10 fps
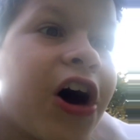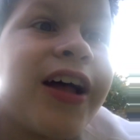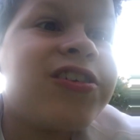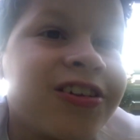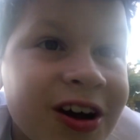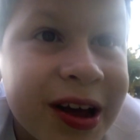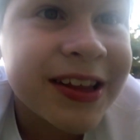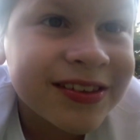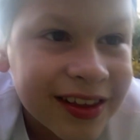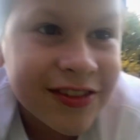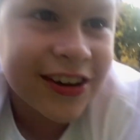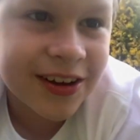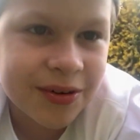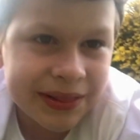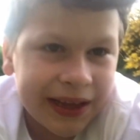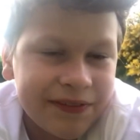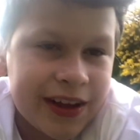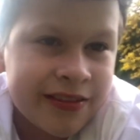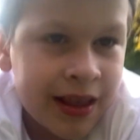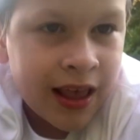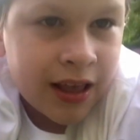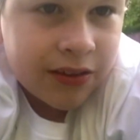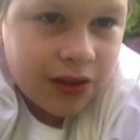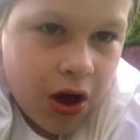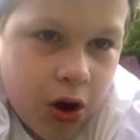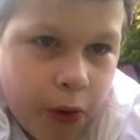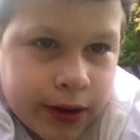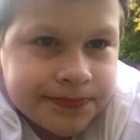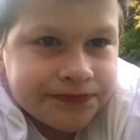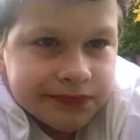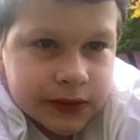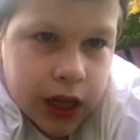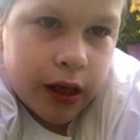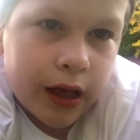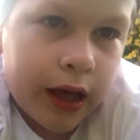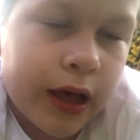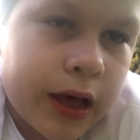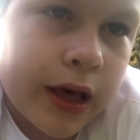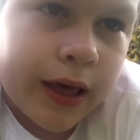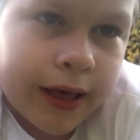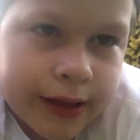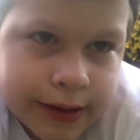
I don't know he's literally growing that fast so uh